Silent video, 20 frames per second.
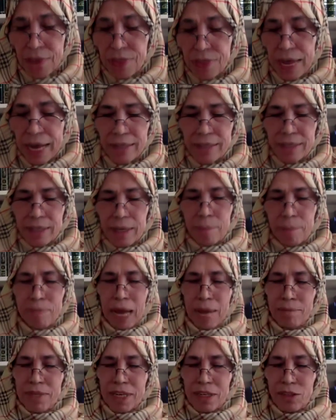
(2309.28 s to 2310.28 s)
Then
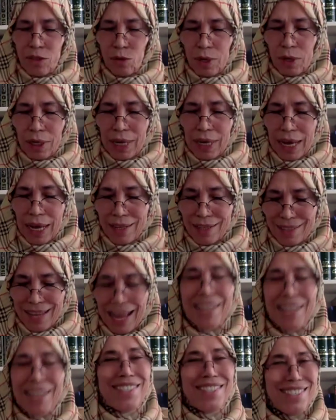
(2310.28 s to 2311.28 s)
sometimes Rasulullah,
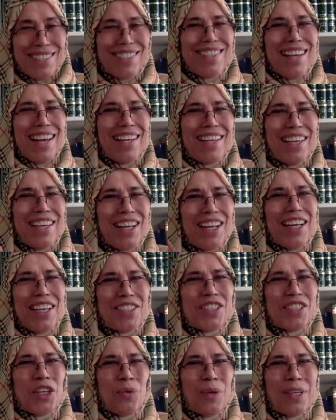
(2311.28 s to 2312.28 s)
that's that he
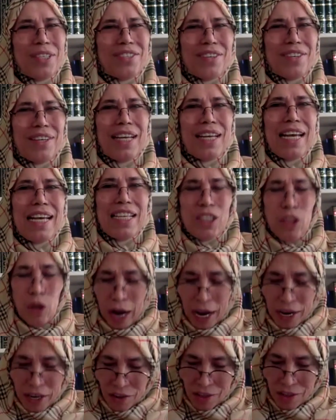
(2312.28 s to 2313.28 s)
raised question.
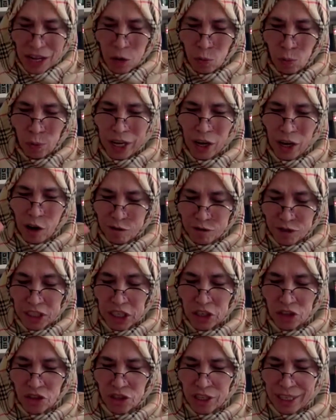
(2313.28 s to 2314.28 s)
So another way of
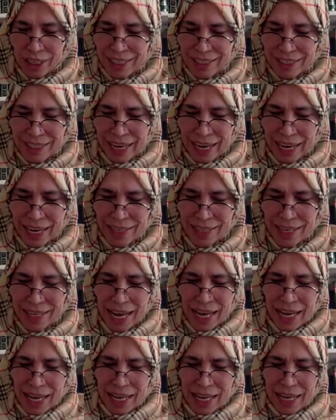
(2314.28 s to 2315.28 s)
teaching, he said,
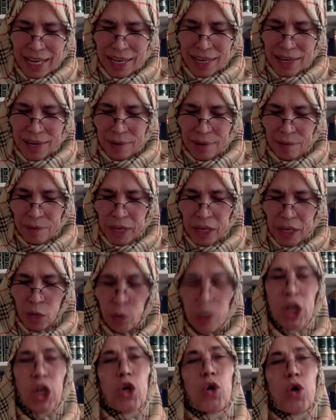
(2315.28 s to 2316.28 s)
uh, he
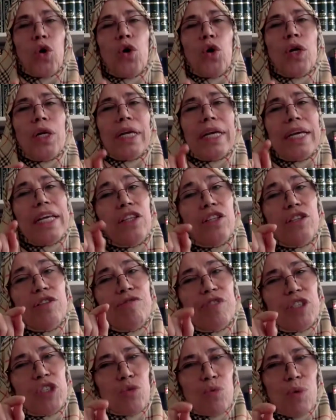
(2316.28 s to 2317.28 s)
will call
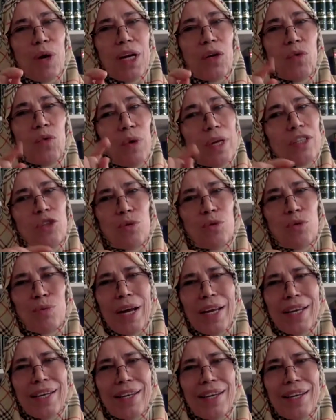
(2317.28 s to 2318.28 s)
individual one to
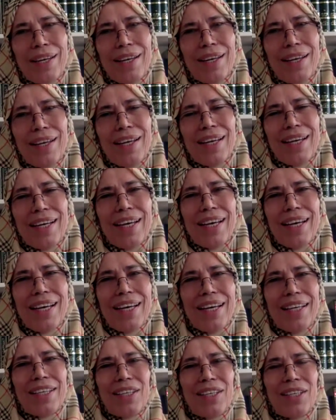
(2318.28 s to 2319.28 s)
one
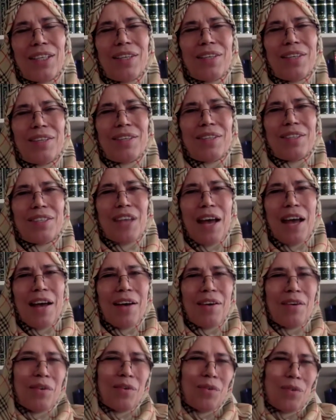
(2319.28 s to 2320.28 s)
uh,
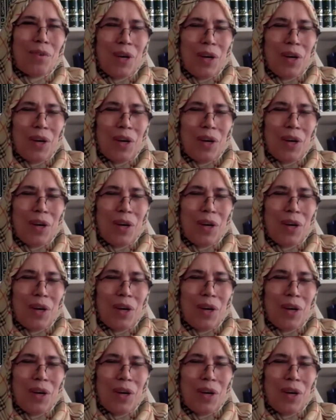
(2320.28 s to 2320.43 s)
uh,